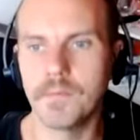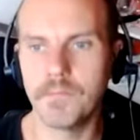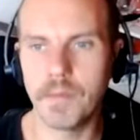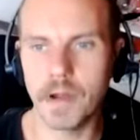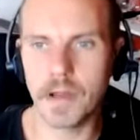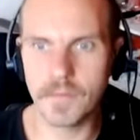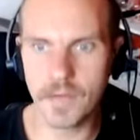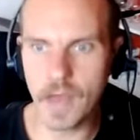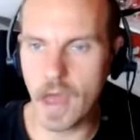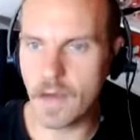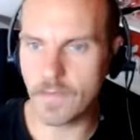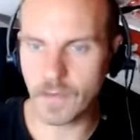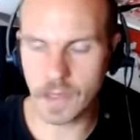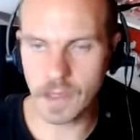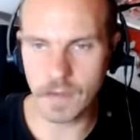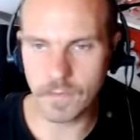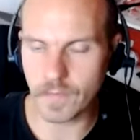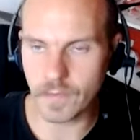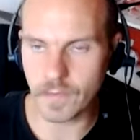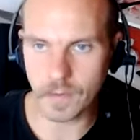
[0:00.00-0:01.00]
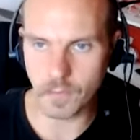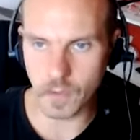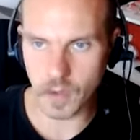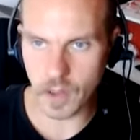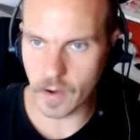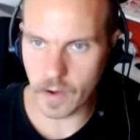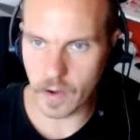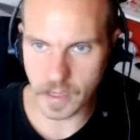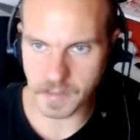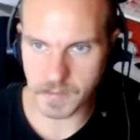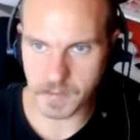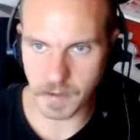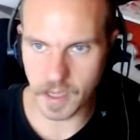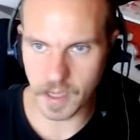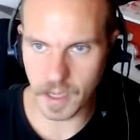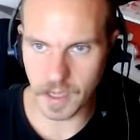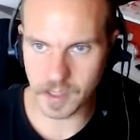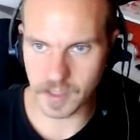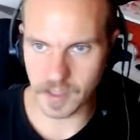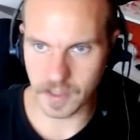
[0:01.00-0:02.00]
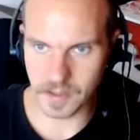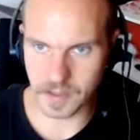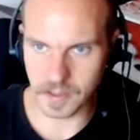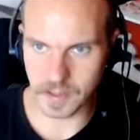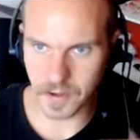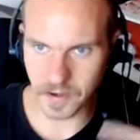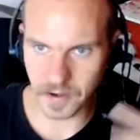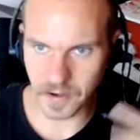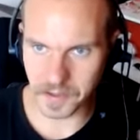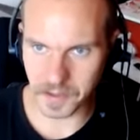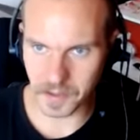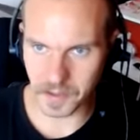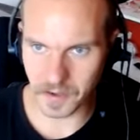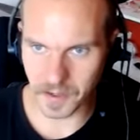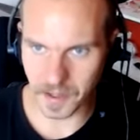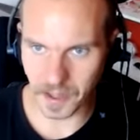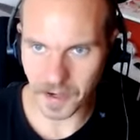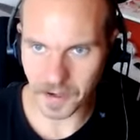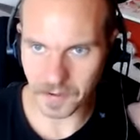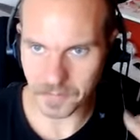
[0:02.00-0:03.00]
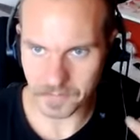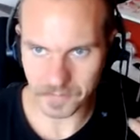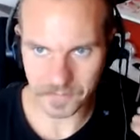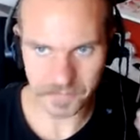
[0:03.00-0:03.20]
But if you haven't given them clear expectations and they're not doing it,